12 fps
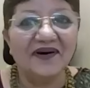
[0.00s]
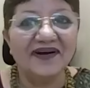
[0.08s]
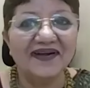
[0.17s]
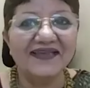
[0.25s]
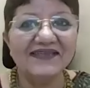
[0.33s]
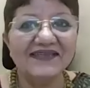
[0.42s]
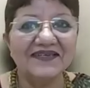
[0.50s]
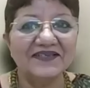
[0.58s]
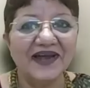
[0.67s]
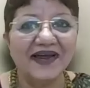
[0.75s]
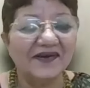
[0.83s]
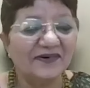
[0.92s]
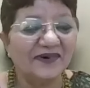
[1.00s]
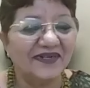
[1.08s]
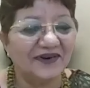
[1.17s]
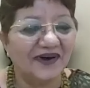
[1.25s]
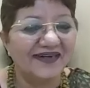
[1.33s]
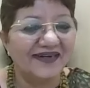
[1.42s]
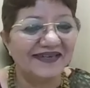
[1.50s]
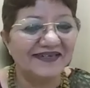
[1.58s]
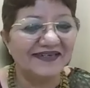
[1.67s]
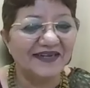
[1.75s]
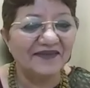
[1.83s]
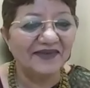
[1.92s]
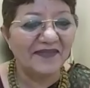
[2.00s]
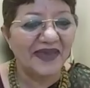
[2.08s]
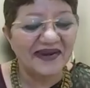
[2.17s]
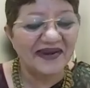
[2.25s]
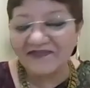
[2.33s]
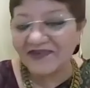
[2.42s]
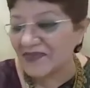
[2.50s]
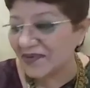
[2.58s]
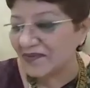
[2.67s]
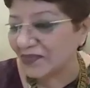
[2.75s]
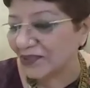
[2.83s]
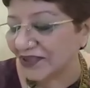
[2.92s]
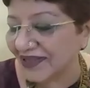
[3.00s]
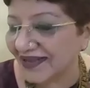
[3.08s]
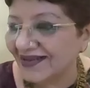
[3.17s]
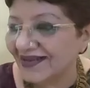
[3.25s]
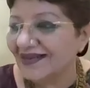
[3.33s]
on the organization. I do a joint session with men and women both.